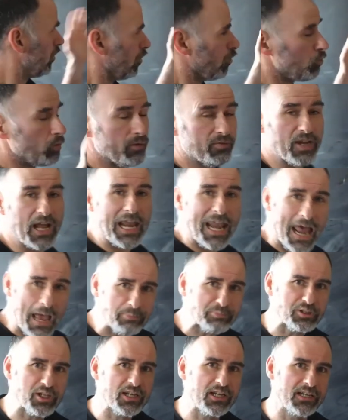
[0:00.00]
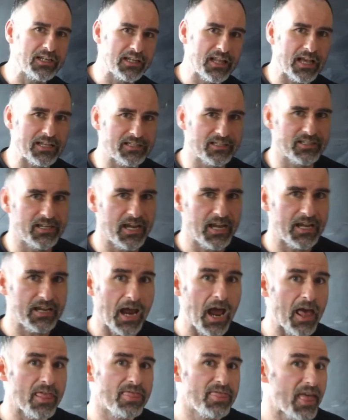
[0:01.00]
We've collapsed it into that state,
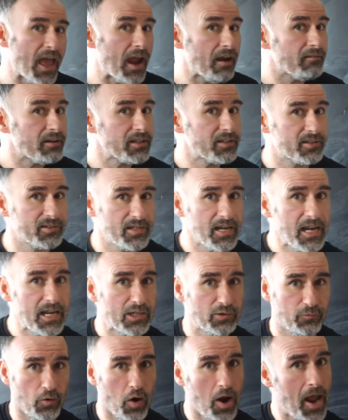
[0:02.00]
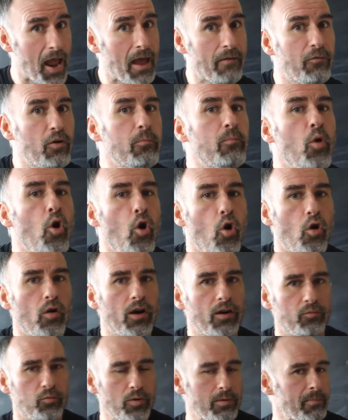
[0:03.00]
and there it stays forevermore
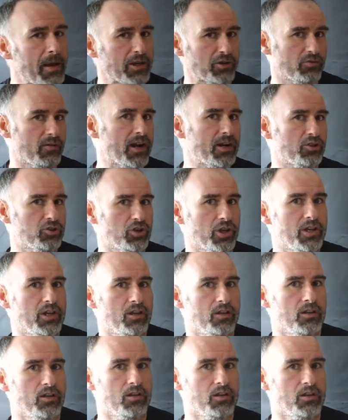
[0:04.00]
if we measure energy.